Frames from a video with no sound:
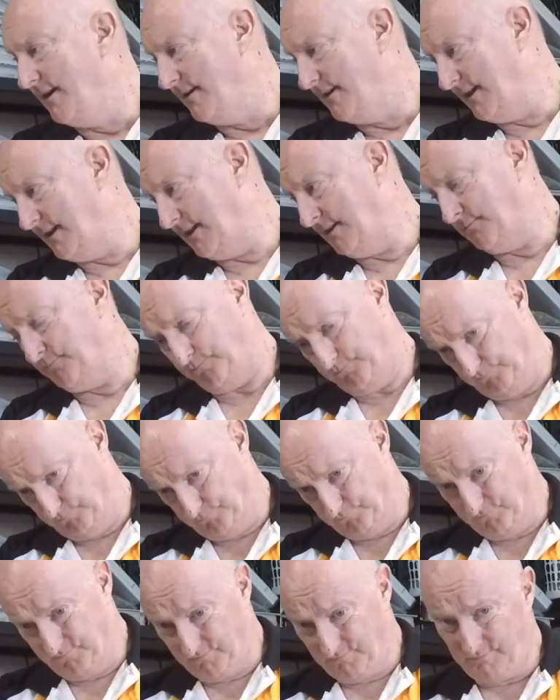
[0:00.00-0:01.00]
Now,
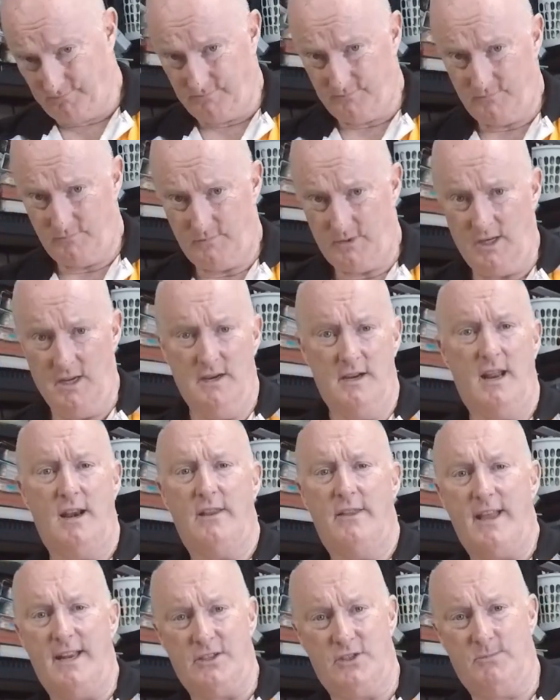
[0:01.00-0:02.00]
none
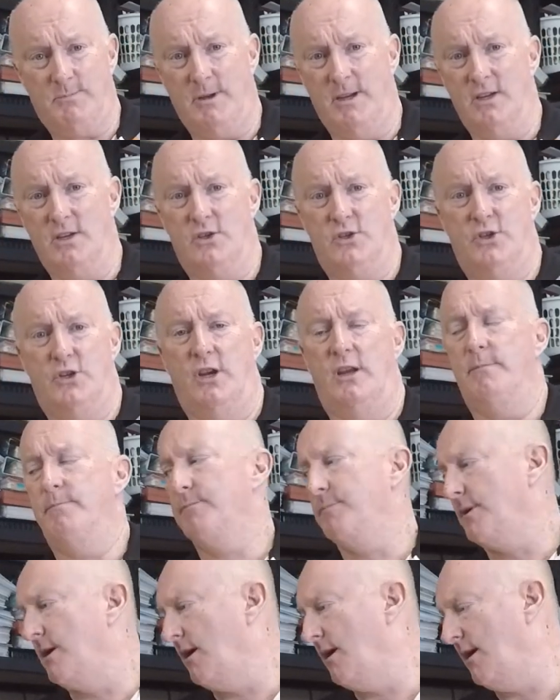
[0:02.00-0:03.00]
of that's been cheap. To